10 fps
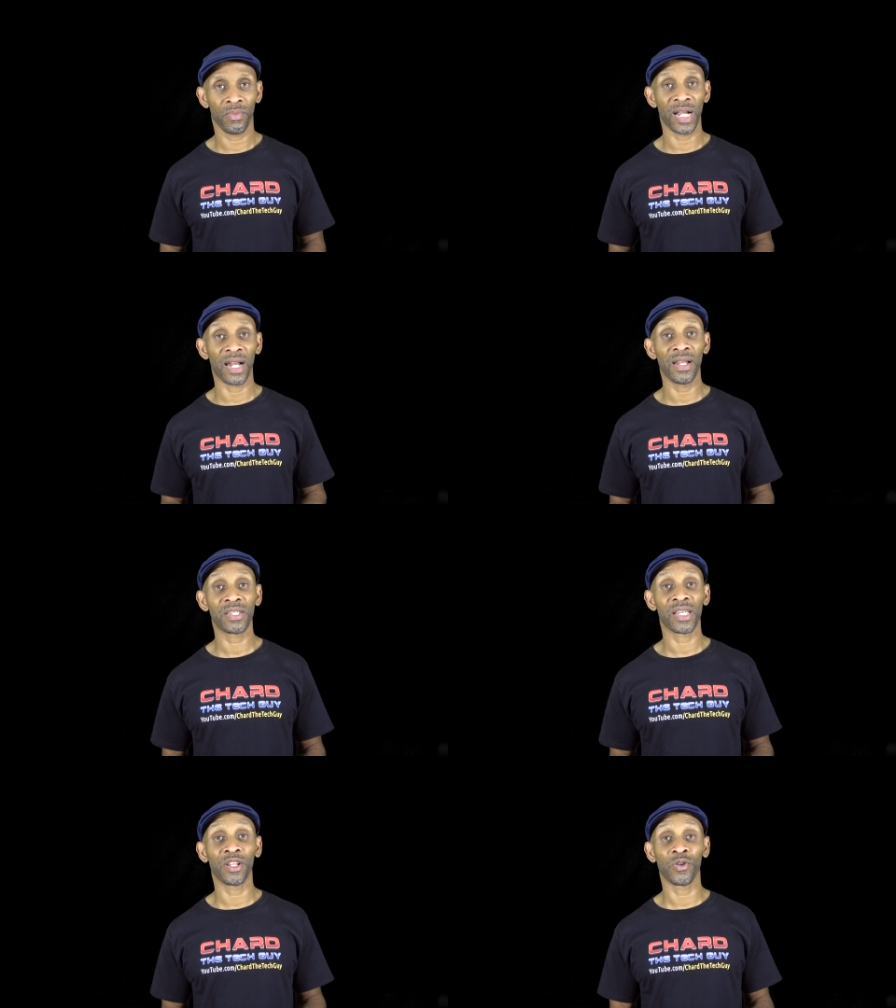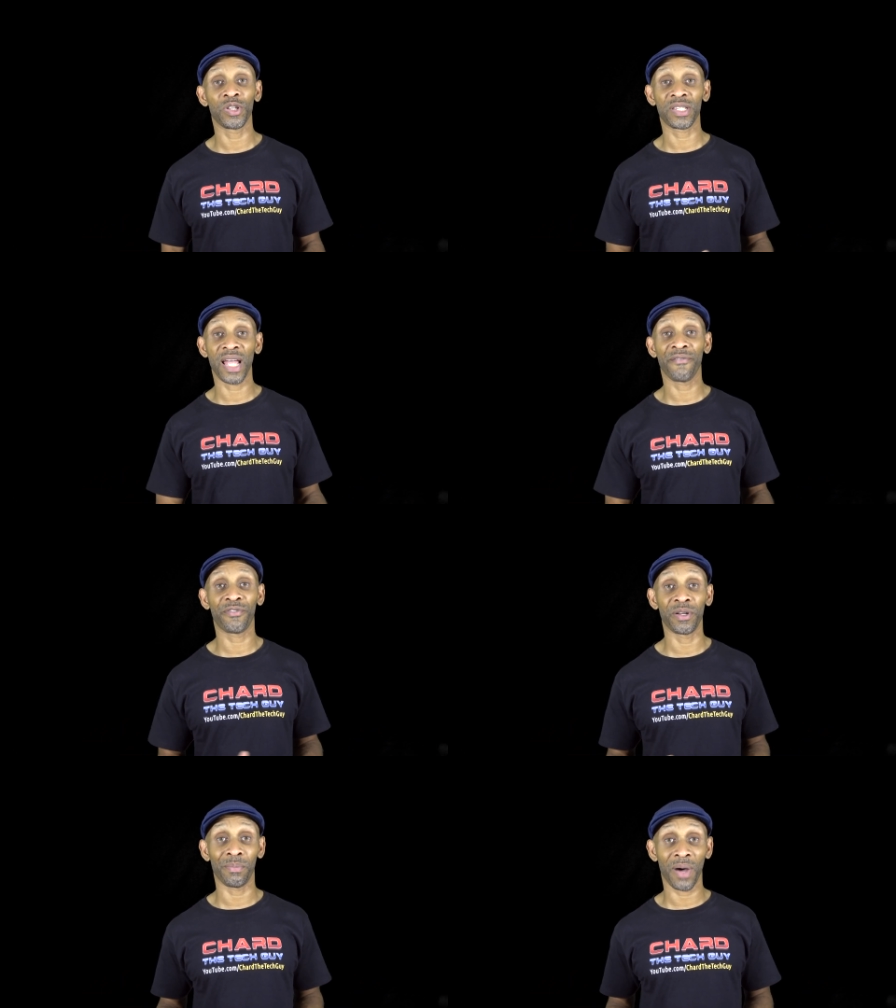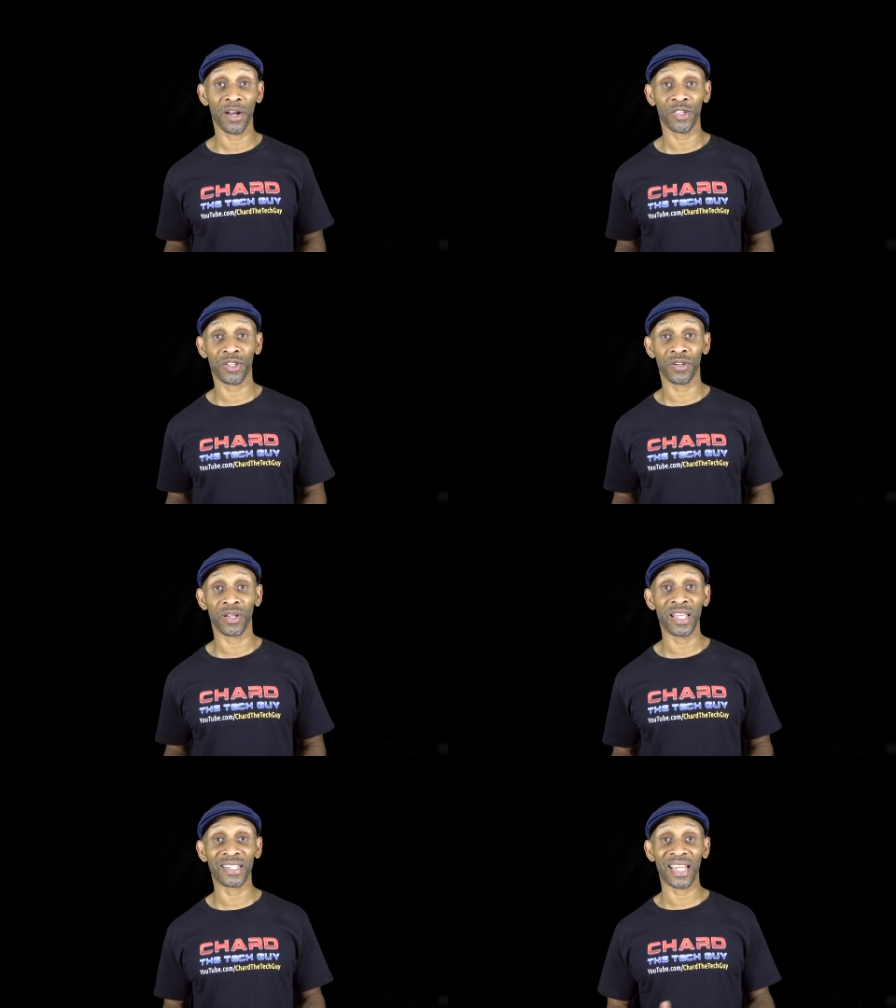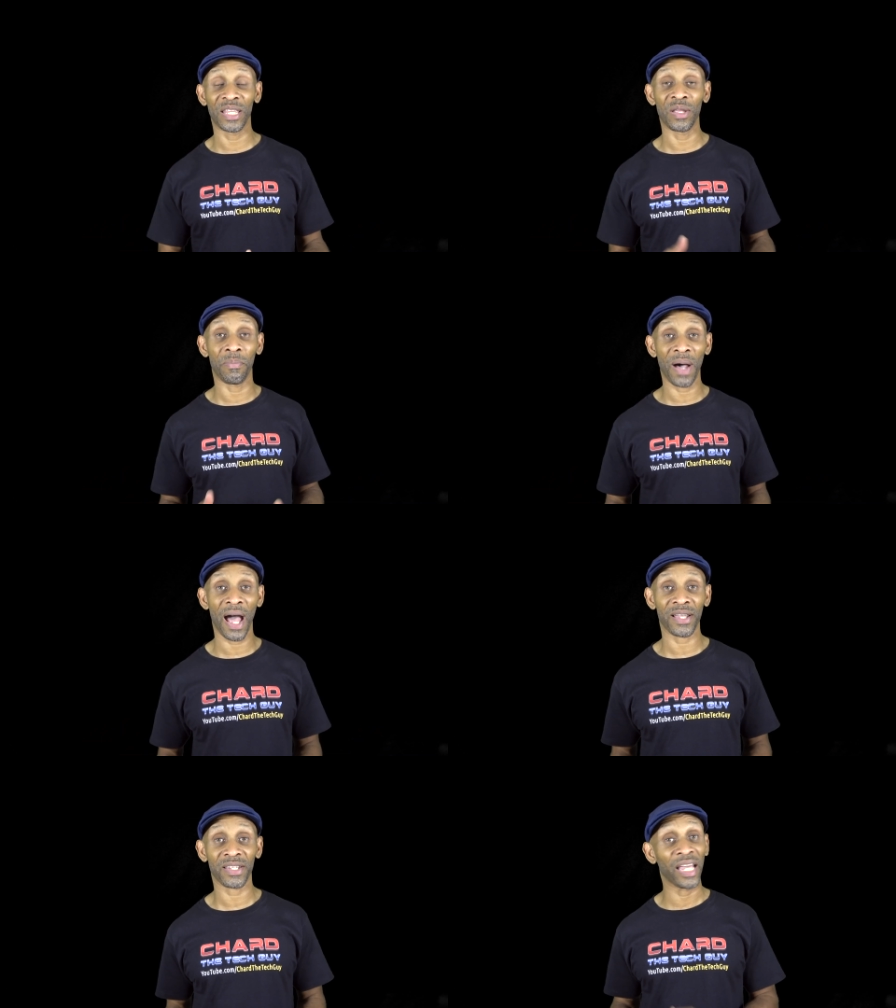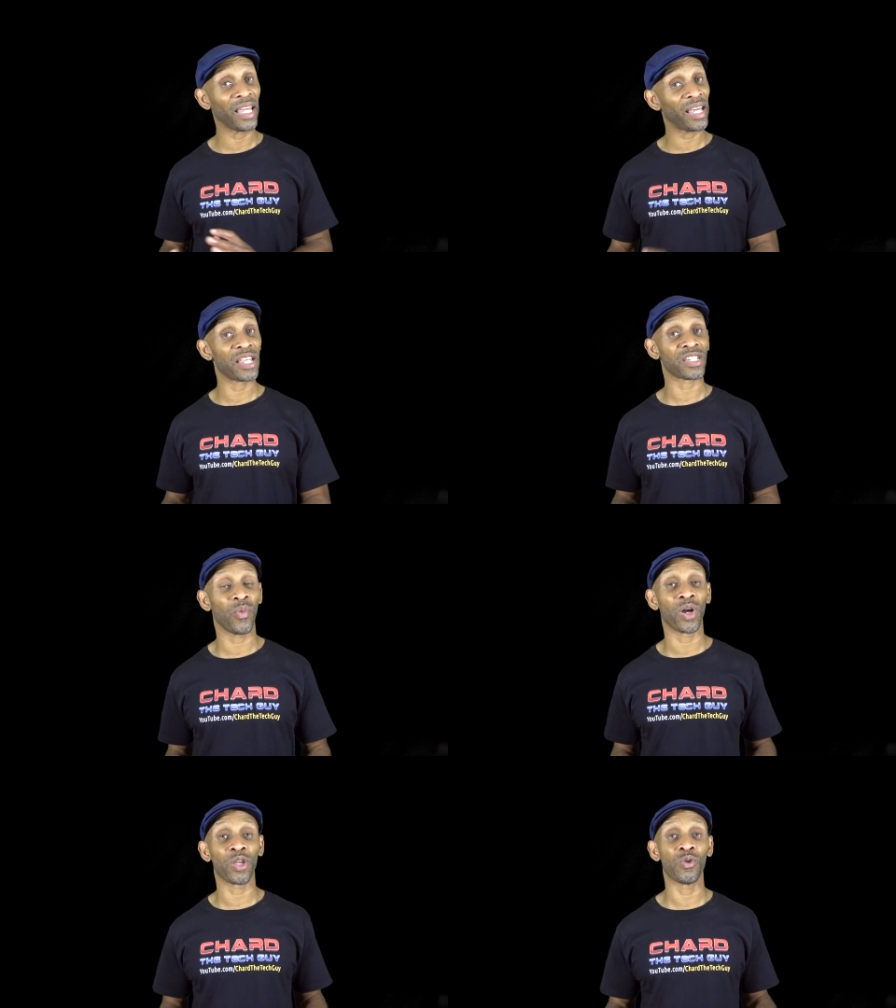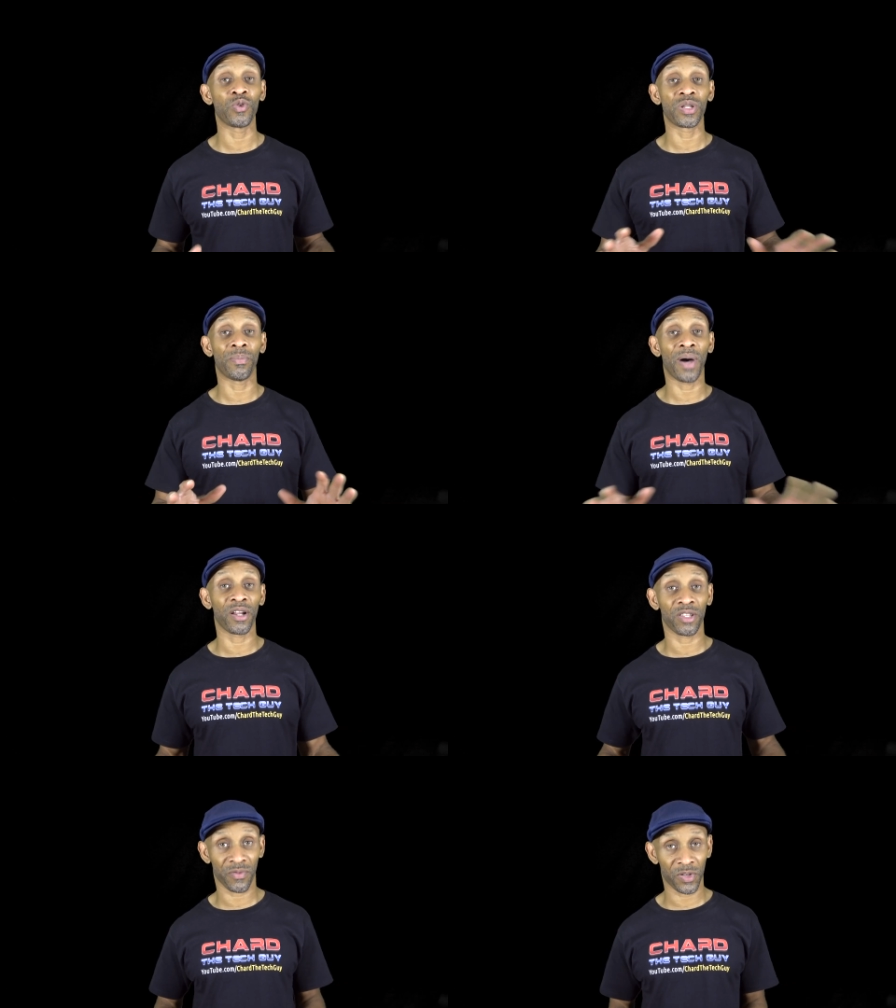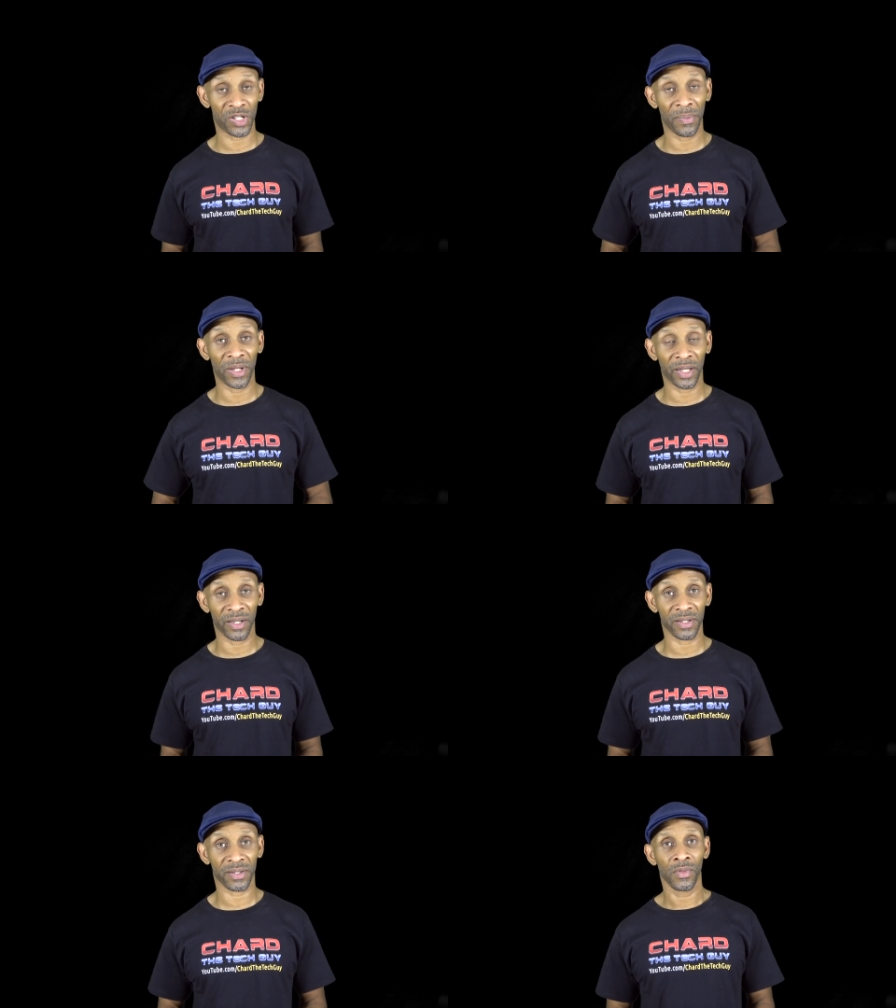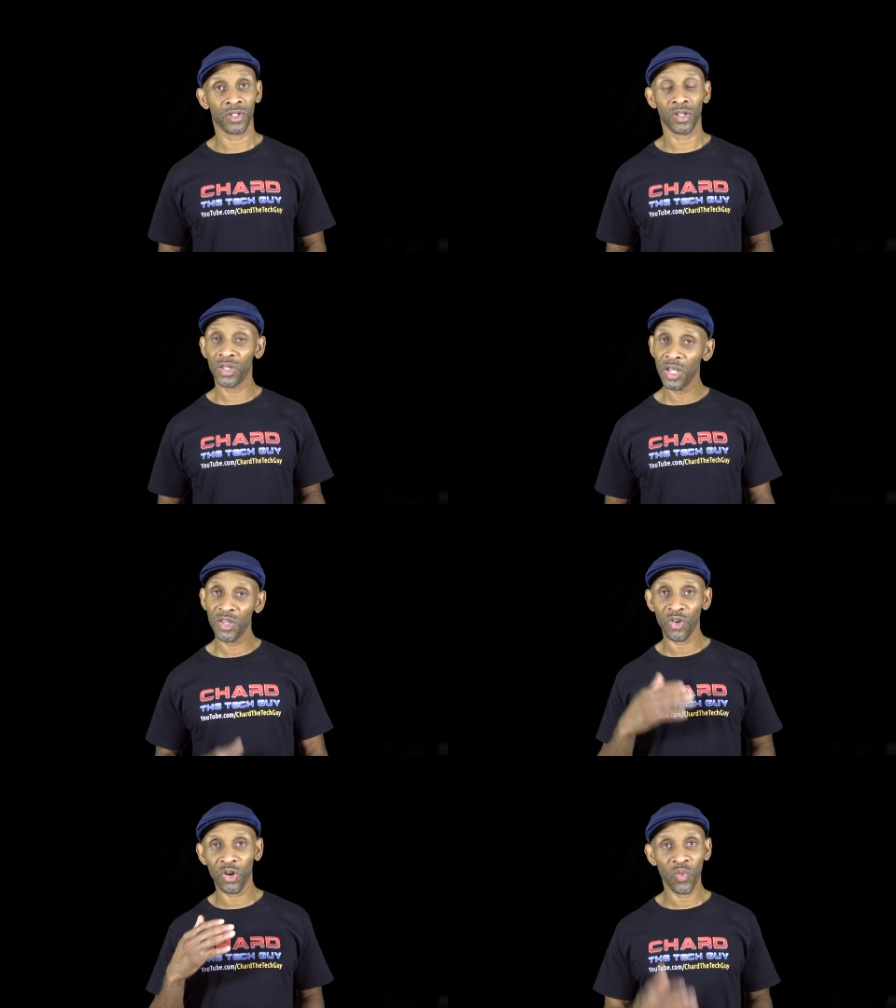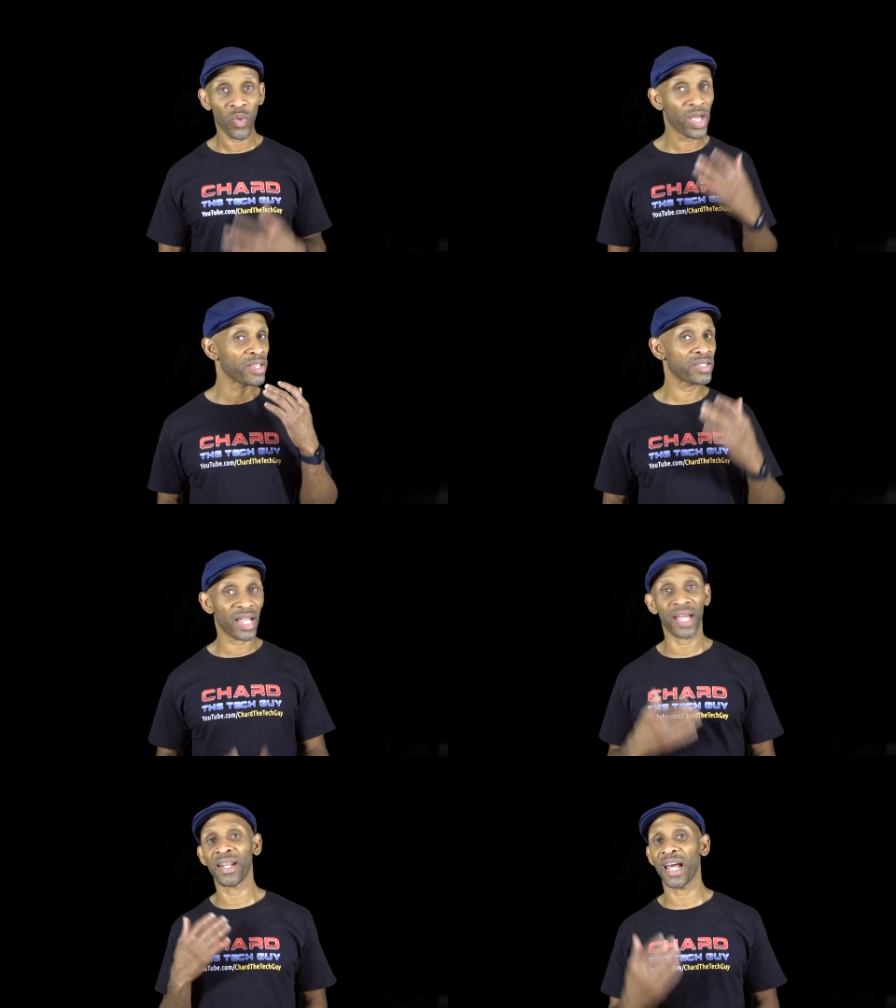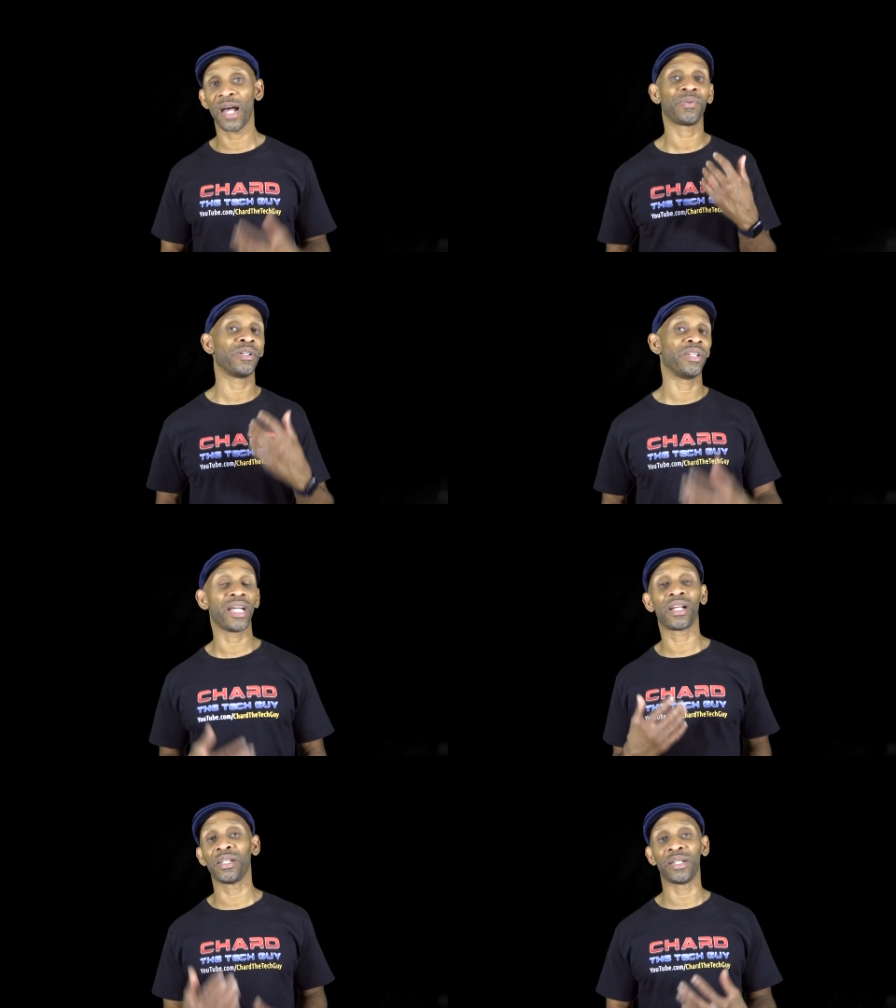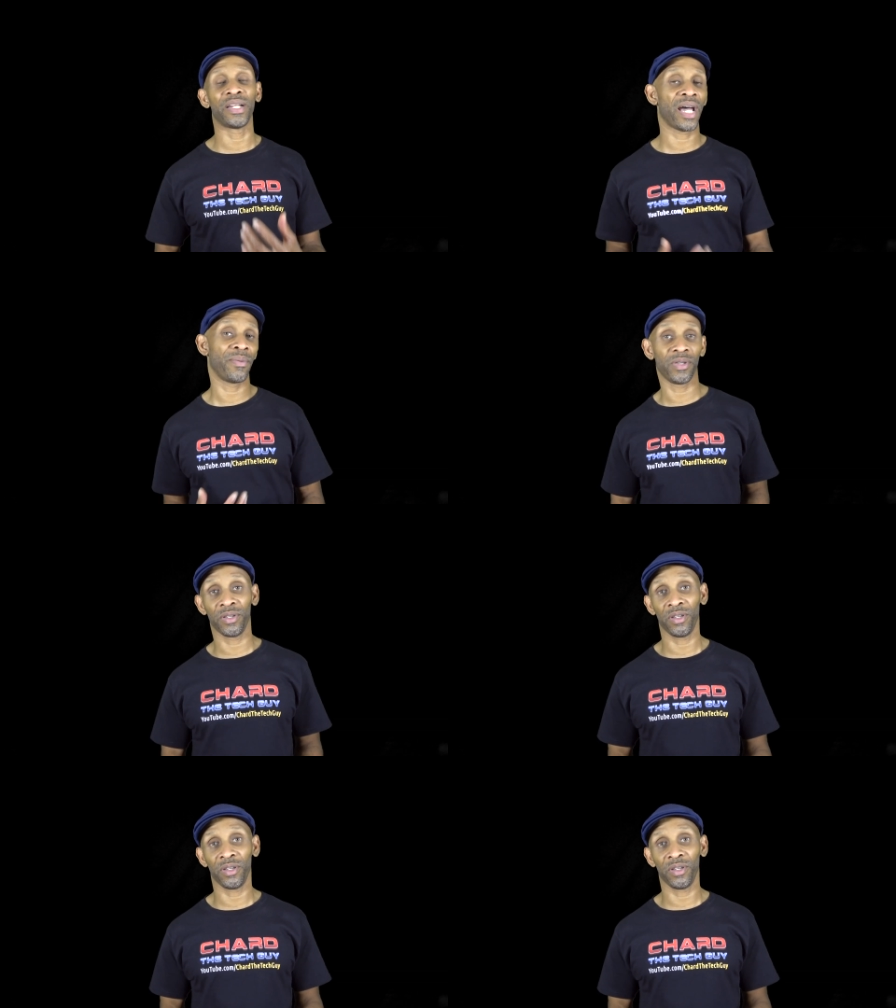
but at least I know the stand for the monitor is in the box in case I want to use the monitor for something else. So these are the ways that Apple nickel and dime you.